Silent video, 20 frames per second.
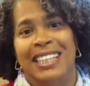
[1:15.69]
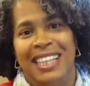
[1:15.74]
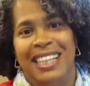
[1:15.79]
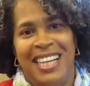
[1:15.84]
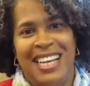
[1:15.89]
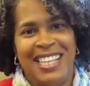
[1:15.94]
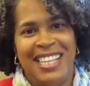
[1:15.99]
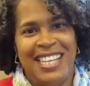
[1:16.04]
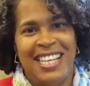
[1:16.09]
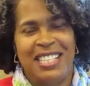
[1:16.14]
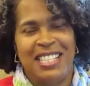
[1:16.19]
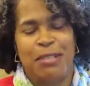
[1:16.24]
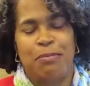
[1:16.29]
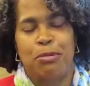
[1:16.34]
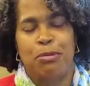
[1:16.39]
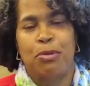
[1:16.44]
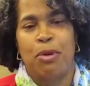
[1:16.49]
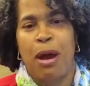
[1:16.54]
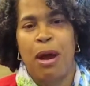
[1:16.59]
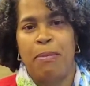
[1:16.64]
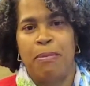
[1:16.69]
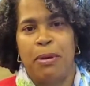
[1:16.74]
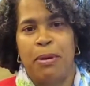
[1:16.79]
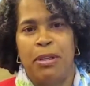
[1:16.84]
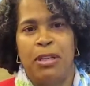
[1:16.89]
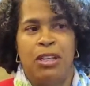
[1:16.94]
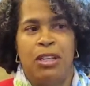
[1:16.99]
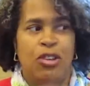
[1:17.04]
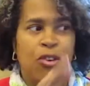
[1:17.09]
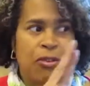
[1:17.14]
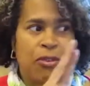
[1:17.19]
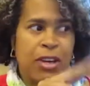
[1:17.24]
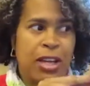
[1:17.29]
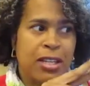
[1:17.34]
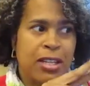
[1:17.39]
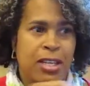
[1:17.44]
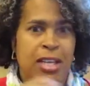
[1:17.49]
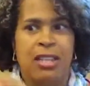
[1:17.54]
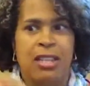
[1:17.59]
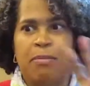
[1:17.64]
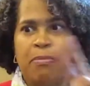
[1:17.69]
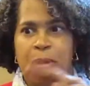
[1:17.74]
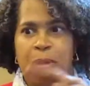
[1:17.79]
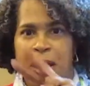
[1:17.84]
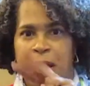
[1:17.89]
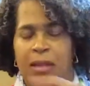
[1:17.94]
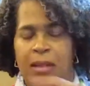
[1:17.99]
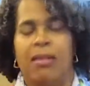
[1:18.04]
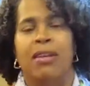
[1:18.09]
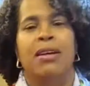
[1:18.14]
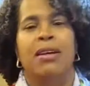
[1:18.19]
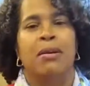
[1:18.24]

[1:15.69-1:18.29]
hit that subscribe button, and don't forget to hit the bell.